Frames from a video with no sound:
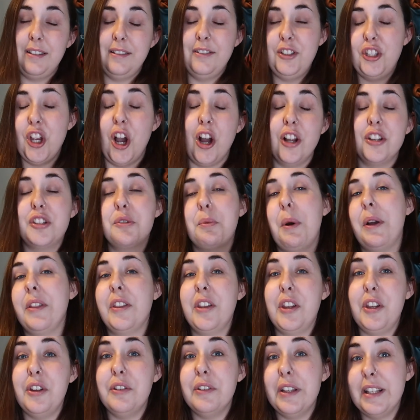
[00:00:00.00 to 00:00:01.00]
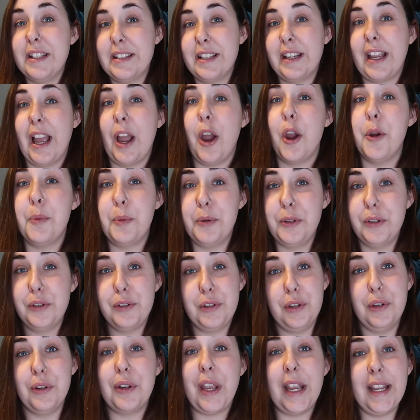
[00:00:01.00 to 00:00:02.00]
judge whether you need to get open your
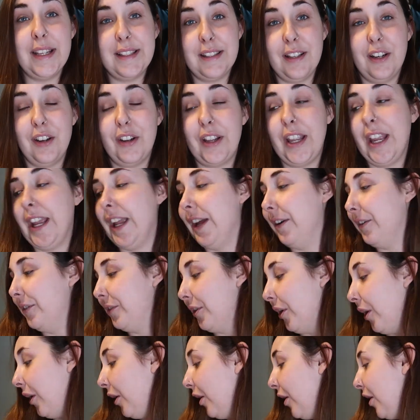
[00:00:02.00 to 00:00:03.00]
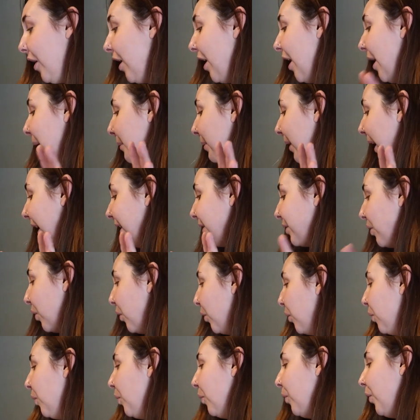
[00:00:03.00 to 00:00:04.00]
suitcase to look at it or not. That is
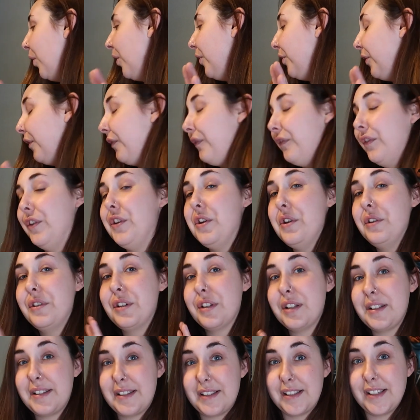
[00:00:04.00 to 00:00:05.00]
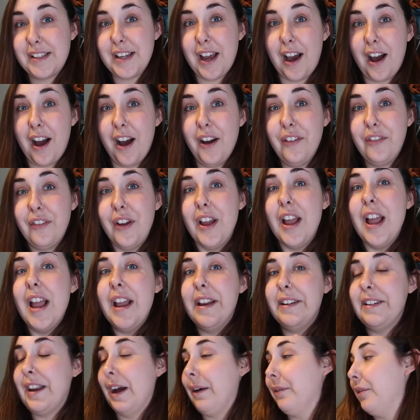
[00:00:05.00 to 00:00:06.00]
all the food stuff.
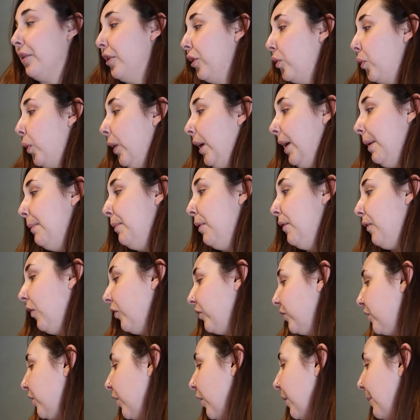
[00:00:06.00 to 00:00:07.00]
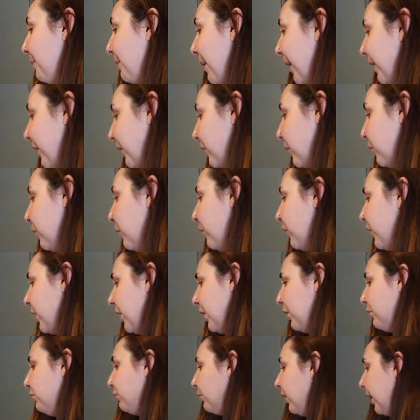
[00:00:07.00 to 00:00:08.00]
Now I'm gonna quickly move on to medical, because
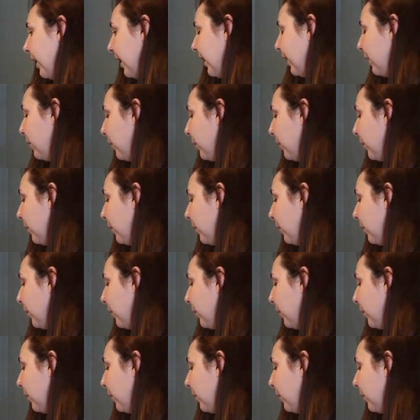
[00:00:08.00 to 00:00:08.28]
it's really